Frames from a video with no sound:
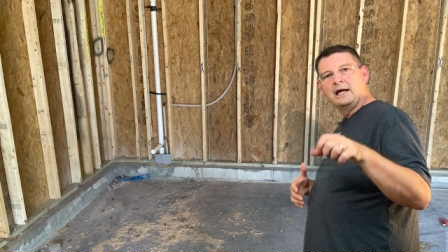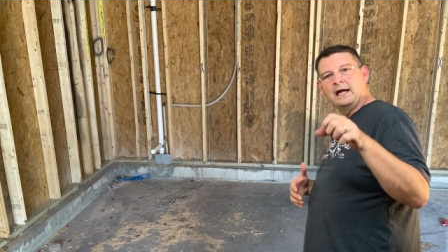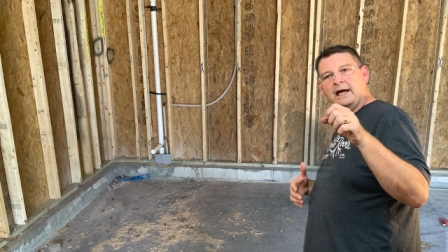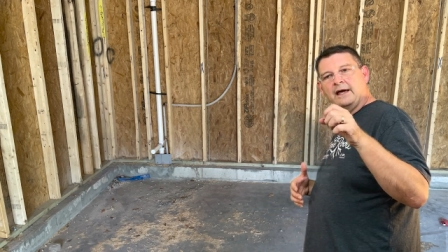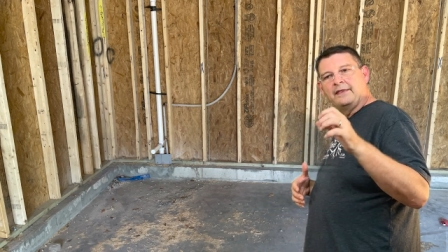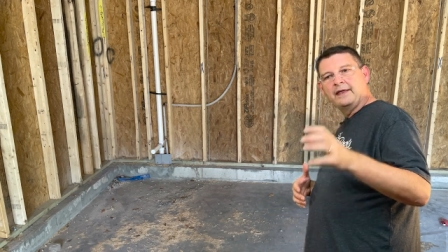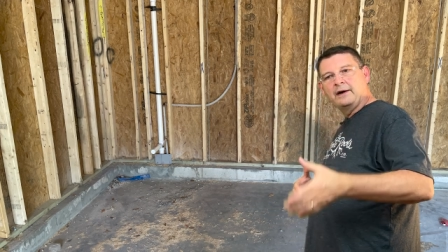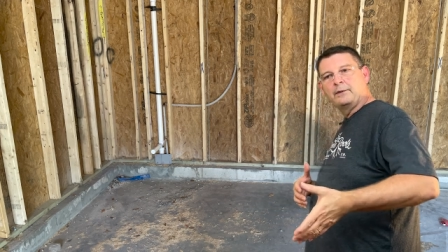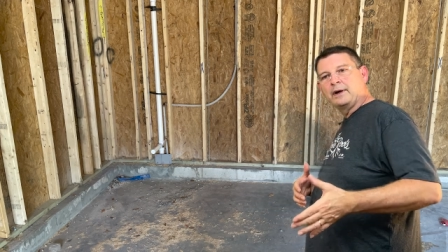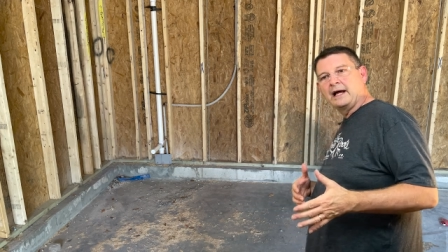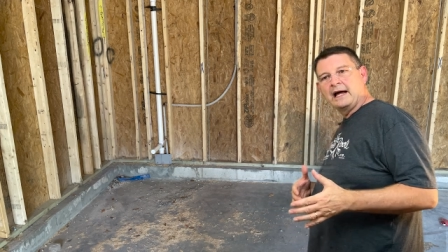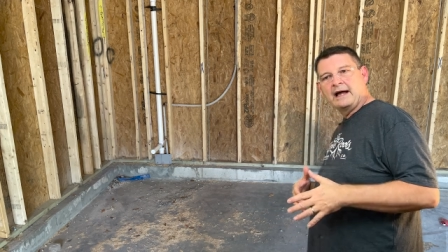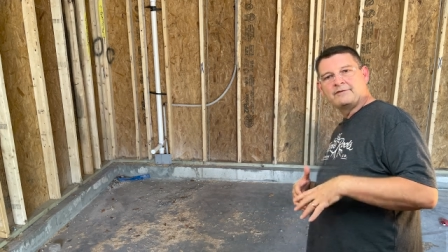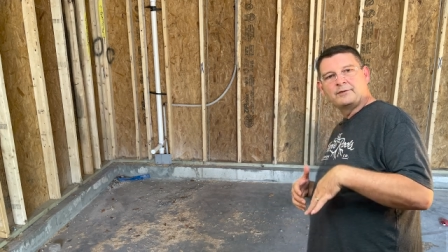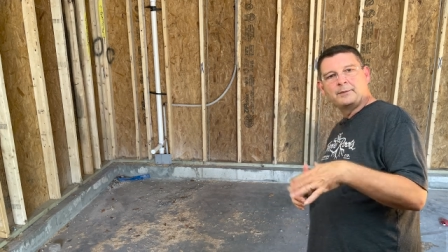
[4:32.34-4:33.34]
And that way
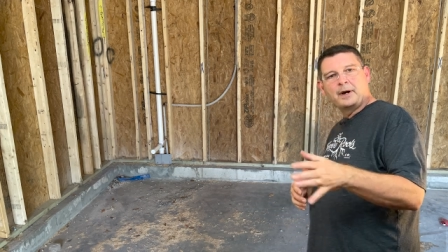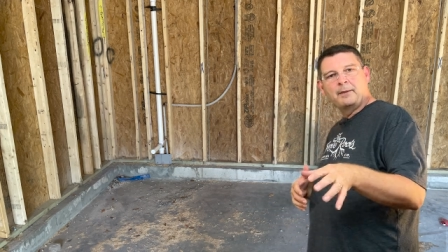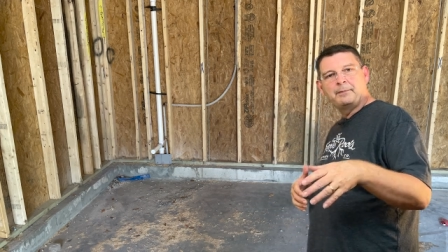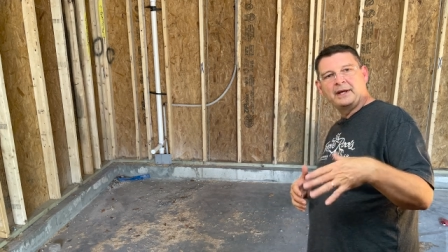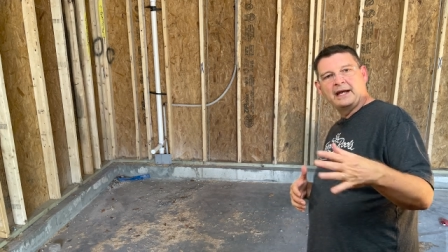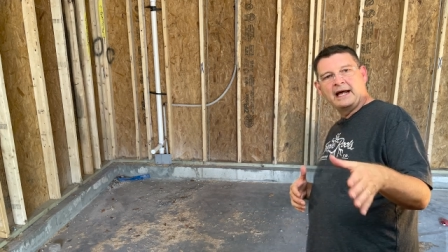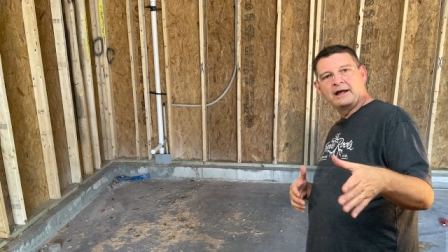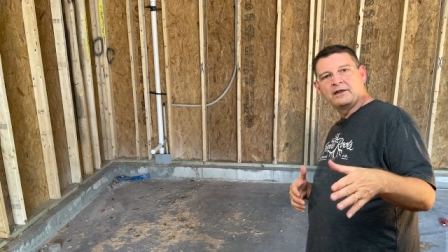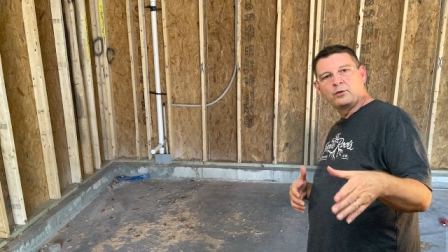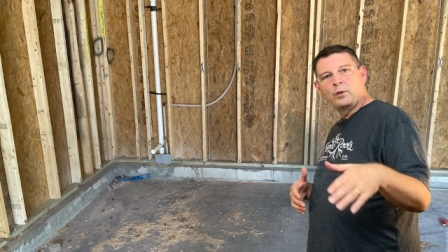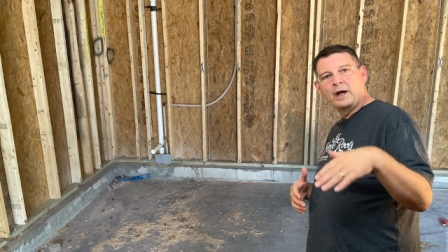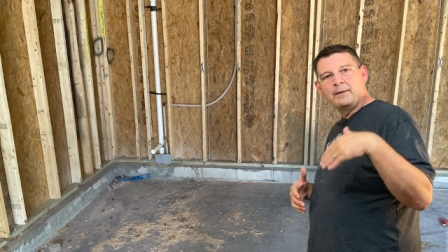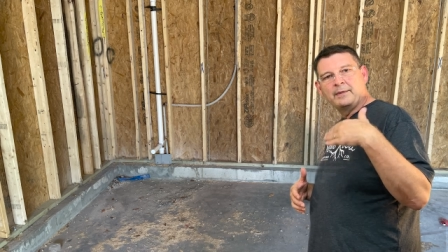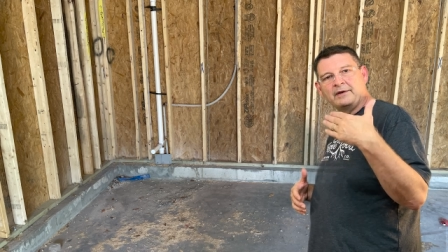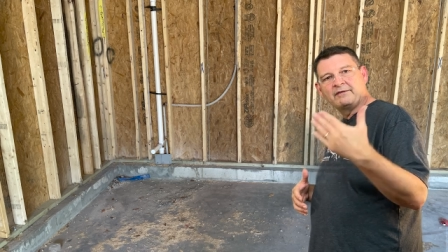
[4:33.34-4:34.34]
I have them up and out of the
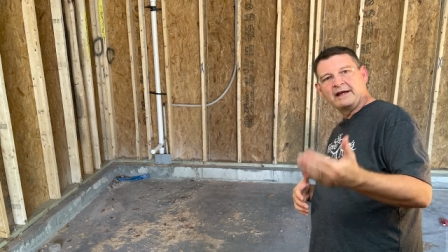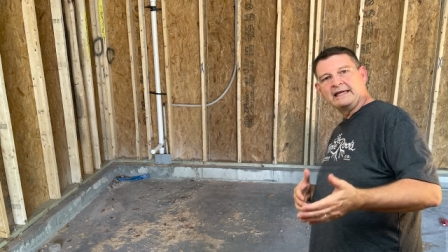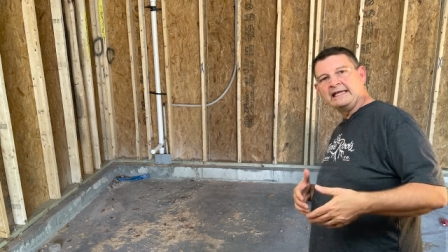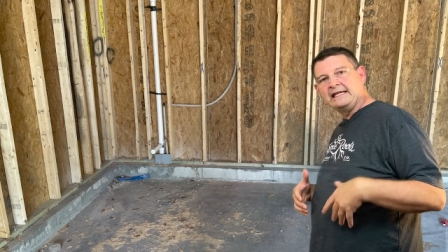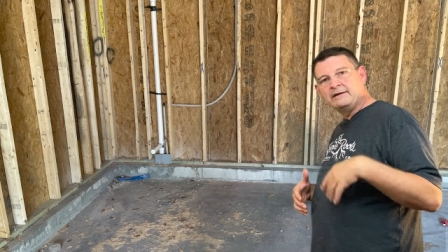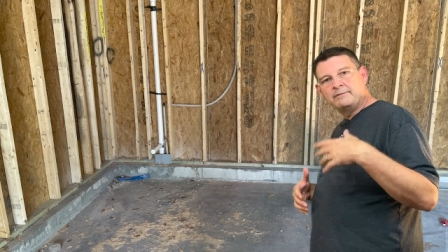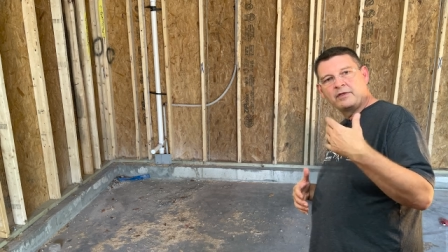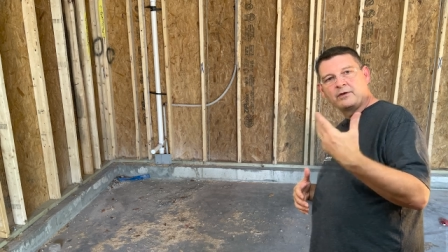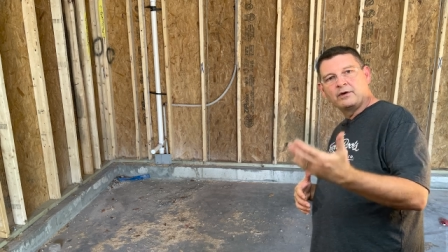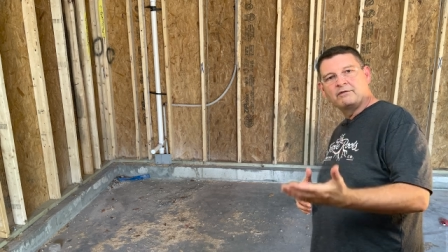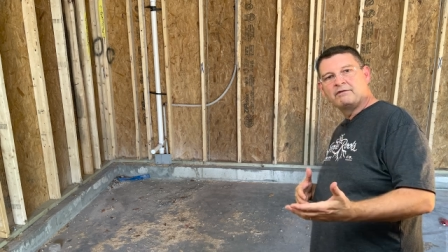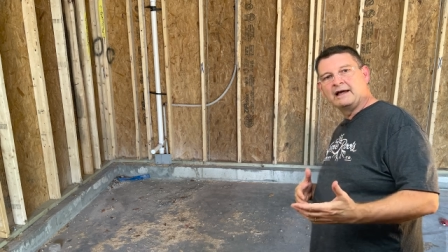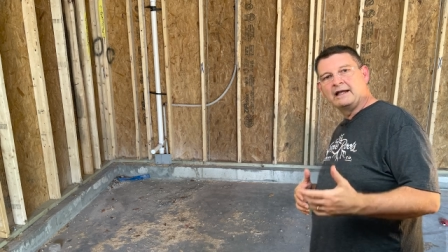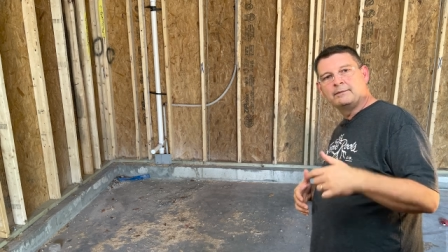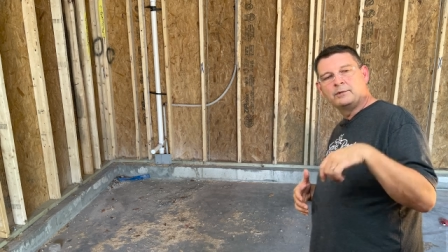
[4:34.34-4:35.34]
way, but if I need them, they're
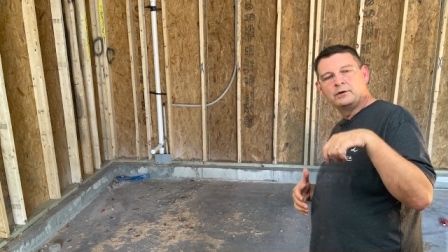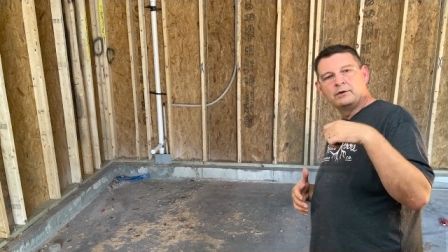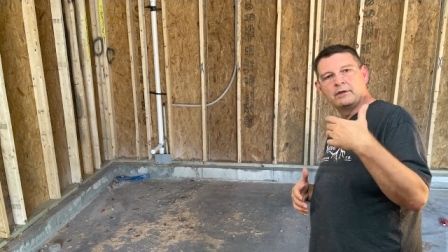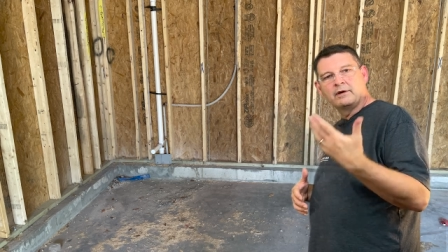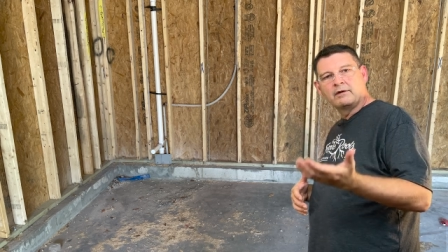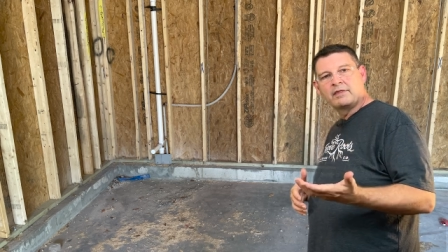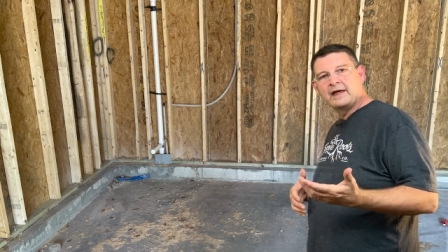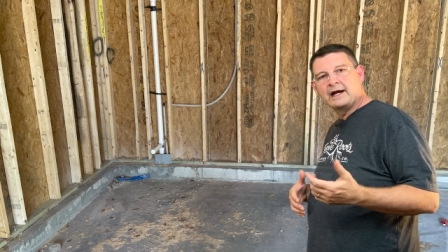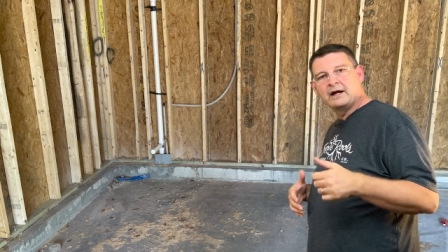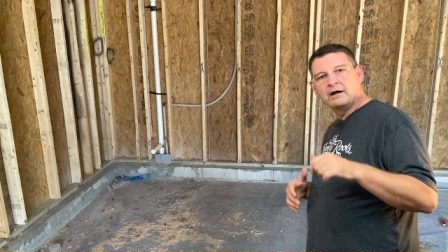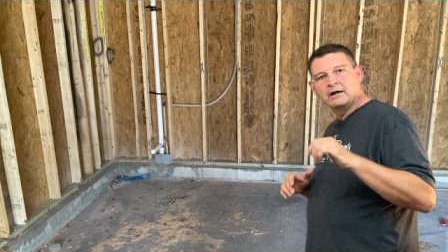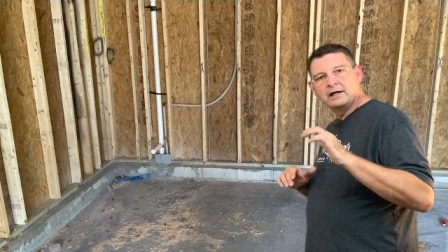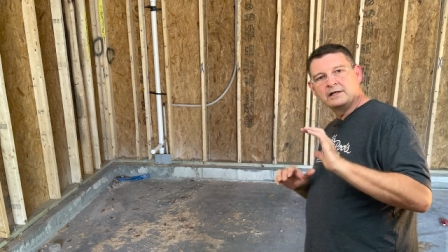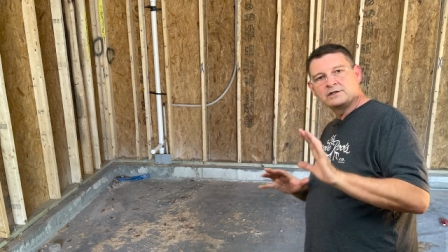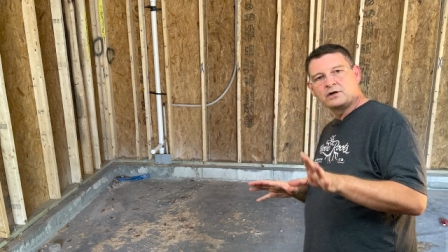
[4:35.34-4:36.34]
available, they're
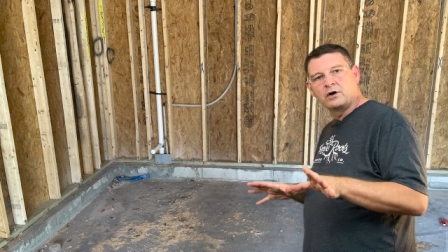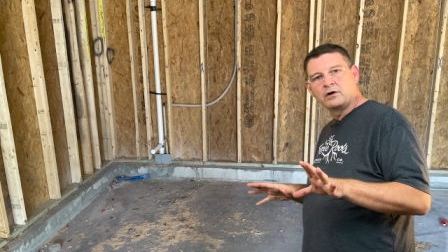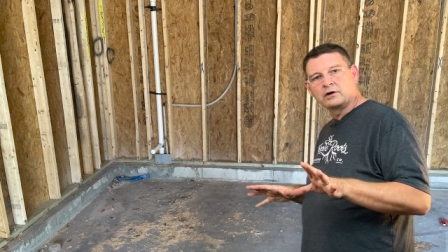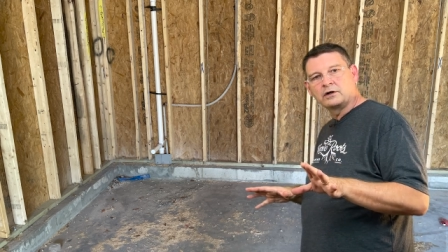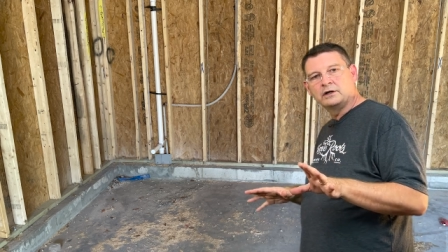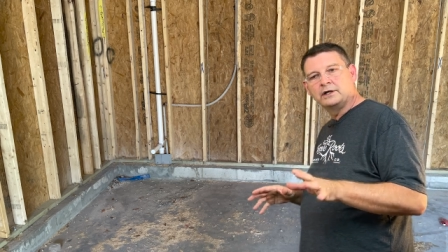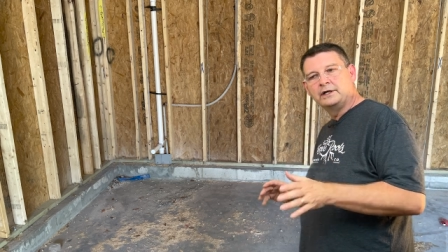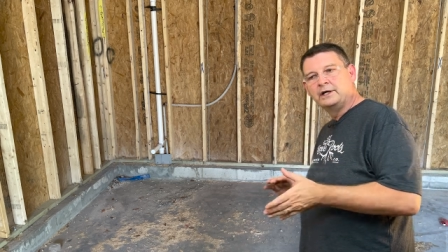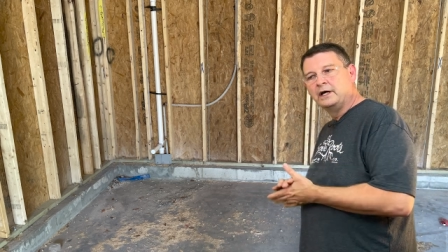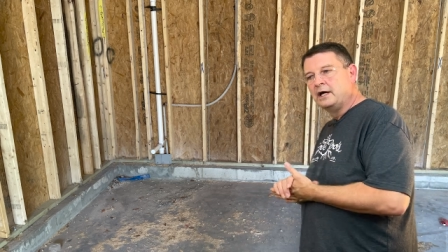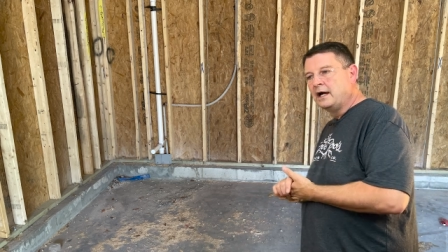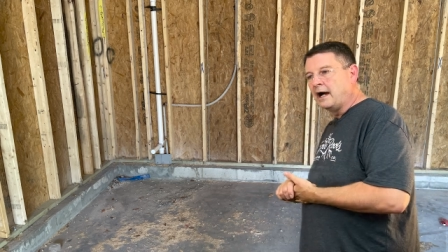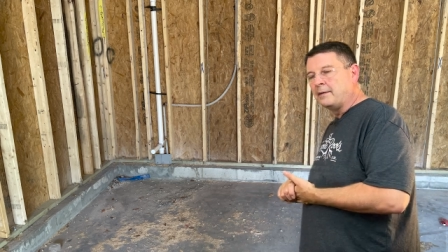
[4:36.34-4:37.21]
there, it's all good.